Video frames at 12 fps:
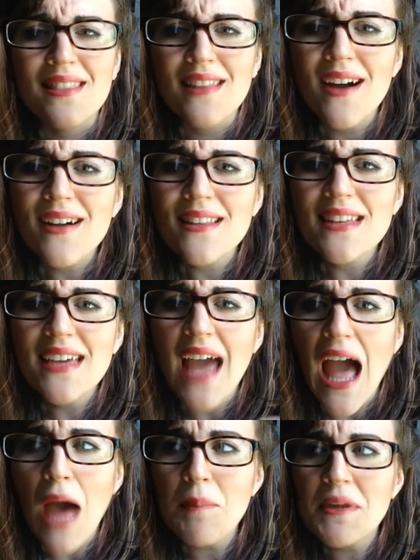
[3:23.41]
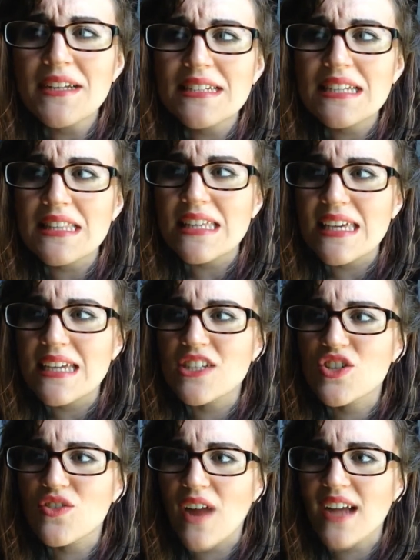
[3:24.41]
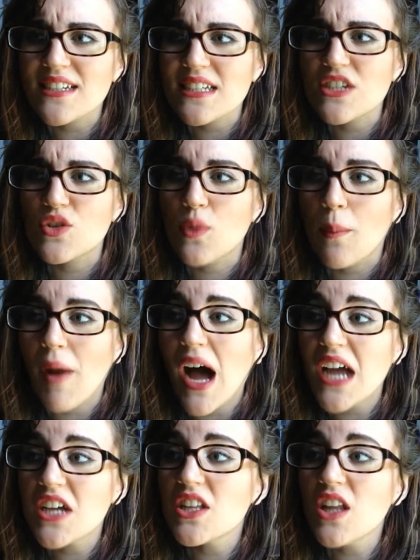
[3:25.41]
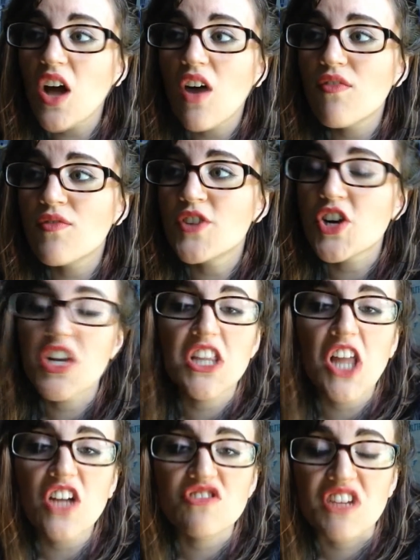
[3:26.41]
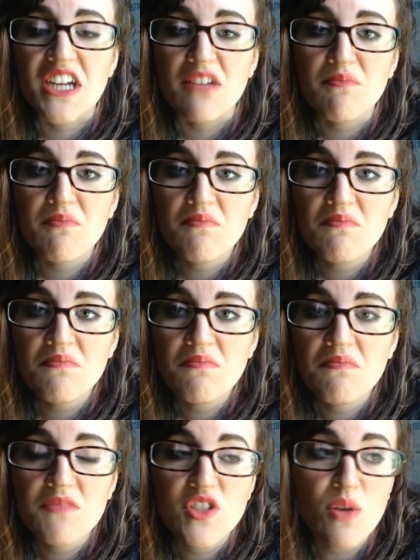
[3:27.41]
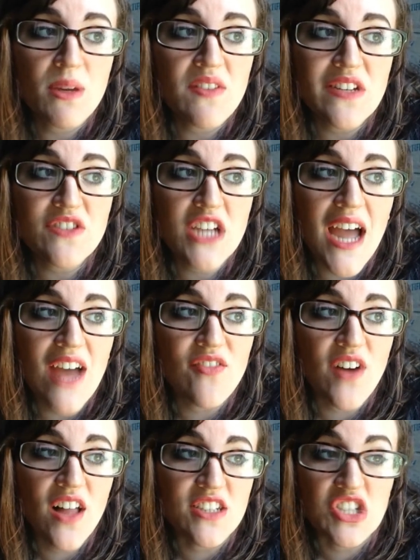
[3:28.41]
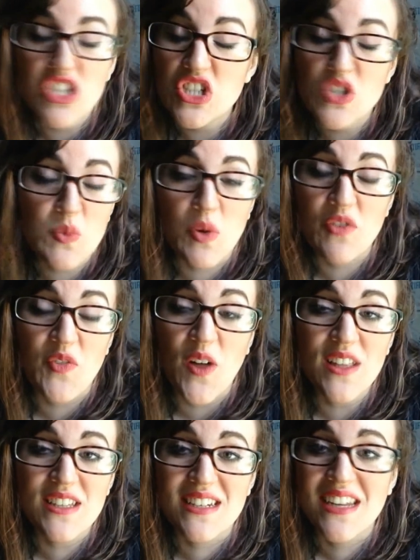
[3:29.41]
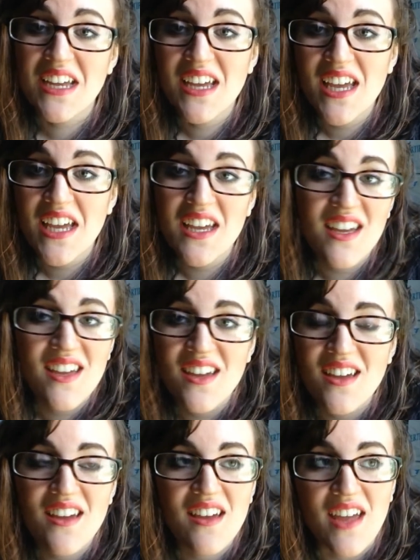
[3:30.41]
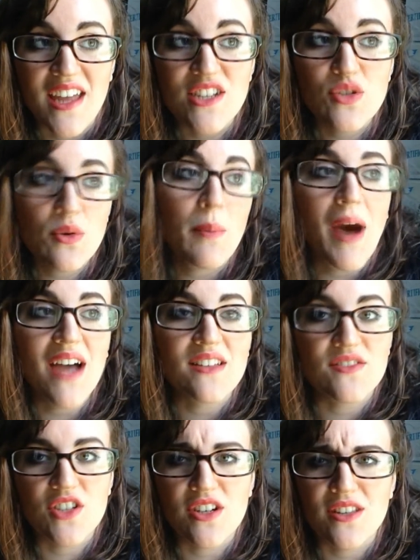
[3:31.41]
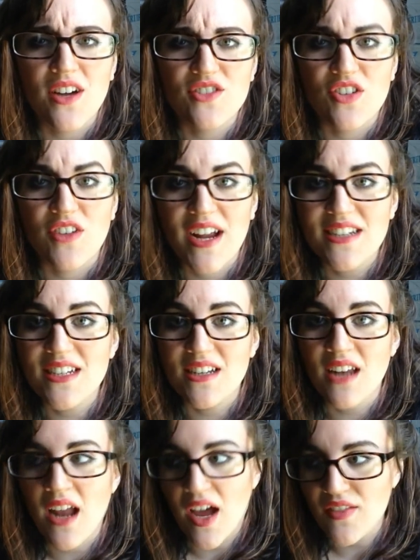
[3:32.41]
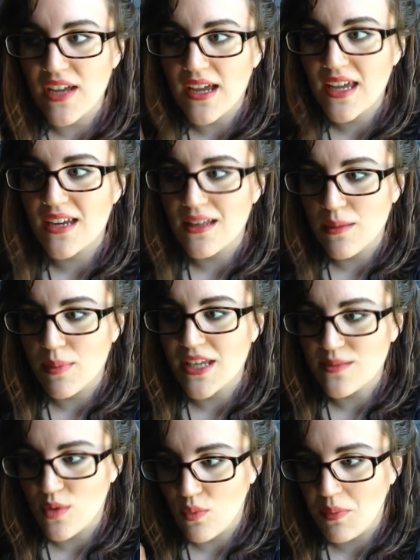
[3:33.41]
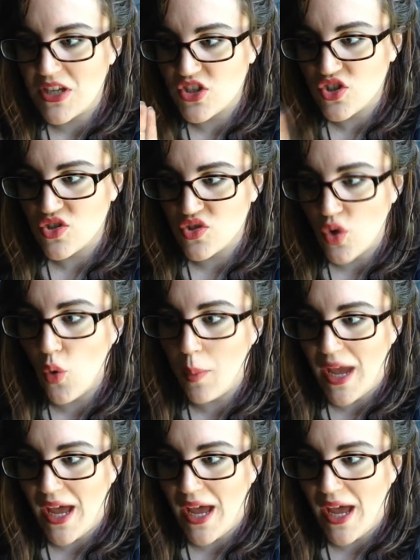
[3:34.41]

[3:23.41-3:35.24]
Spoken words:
luckily happened to lead directly to a pile of dirty laundry. So even if she had fallen, she just would have fallen into a pile of dirty laundry. Granted, having a kitten in the basement would be so